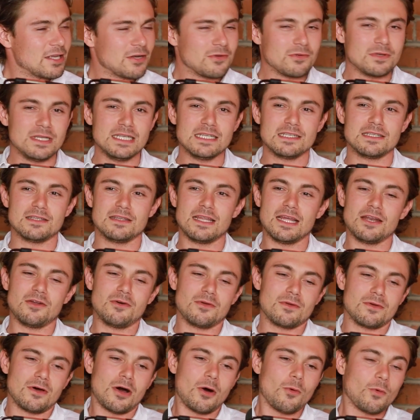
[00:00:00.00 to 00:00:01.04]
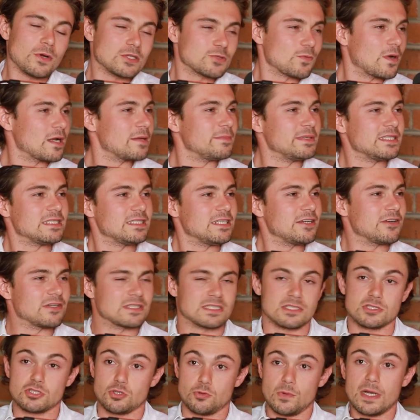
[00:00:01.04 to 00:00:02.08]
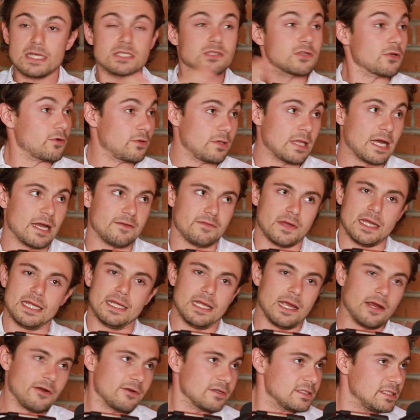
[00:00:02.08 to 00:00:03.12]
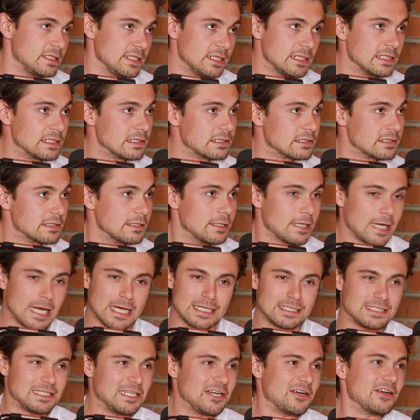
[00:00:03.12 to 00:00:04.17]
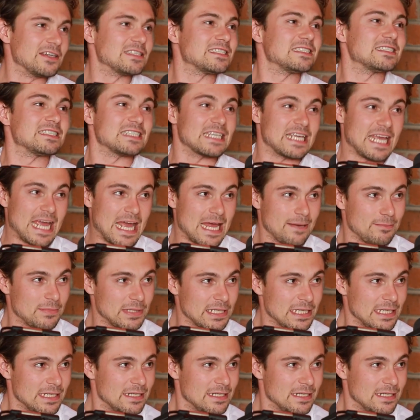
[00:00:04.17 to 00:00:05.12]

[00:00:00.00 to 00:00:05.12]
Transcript: They don't always want to be serious, because the rest of their life, I guarantee, is as serious as it can be.